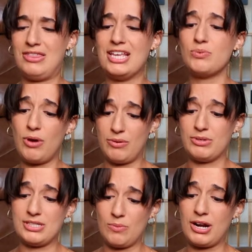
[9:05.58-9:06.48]
This one
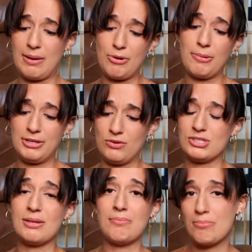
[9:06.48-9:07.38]
was the one I probably
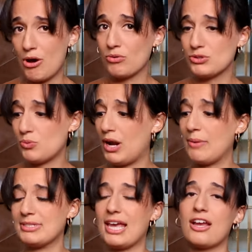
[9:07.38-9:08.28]
used the most when I was